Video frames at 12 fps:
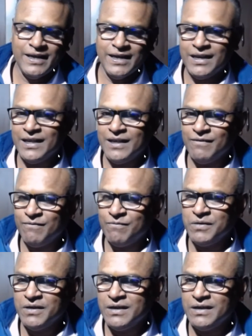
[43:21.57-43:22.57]
and if
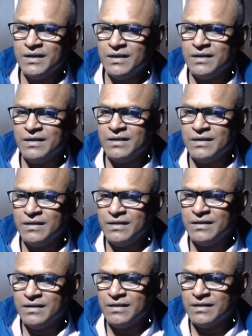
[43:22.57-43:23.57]
we
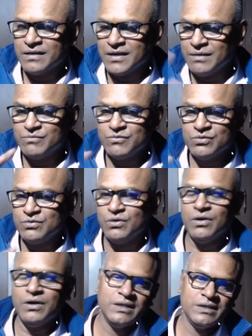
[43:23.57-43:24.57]
come to
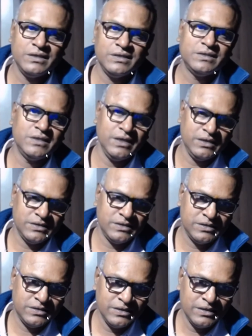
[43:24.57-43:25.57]
know all these
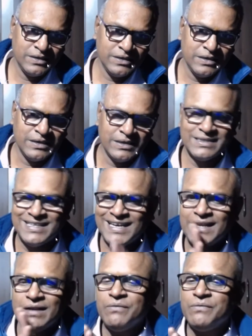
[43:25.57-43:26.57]
things,
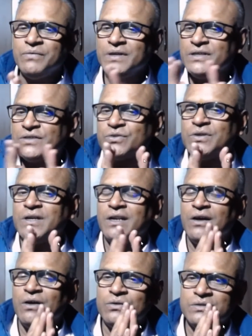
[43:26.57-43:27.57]
then we should
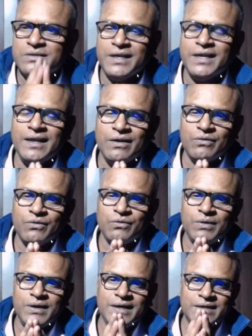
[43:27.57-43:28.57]
now think
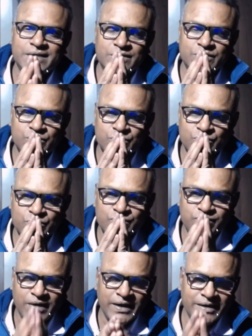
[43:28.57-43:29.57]
over it to
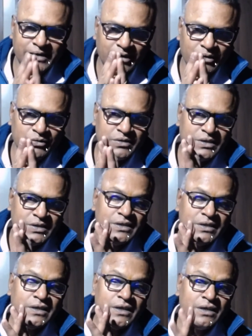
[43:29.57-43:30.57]
find out the
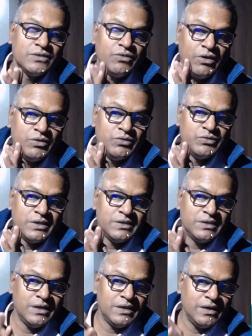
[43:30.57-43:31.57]

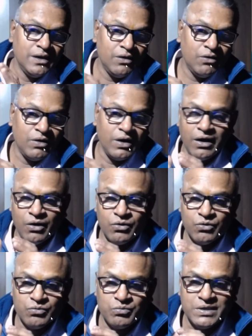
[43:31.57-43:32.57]
solution, that now
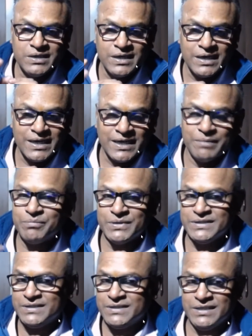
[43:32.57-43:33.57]
how we can
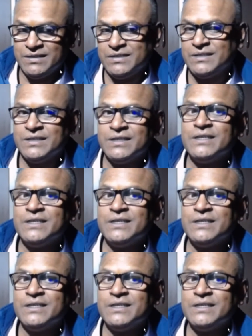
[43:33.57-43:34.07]
compensate